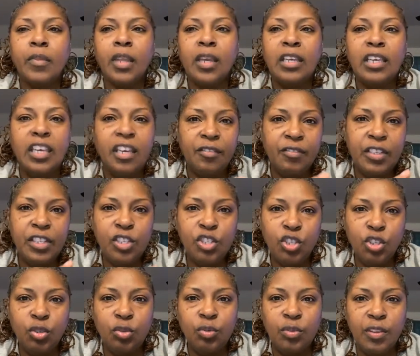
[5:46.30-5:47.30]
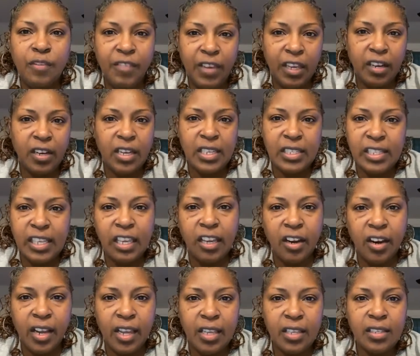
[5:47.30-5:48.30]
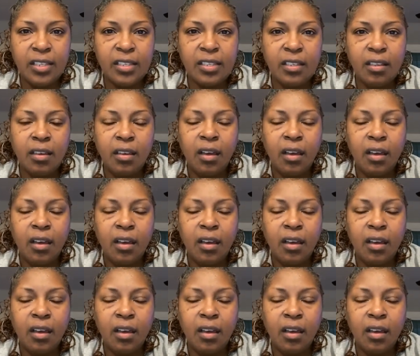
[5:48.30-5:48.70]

given to the various areas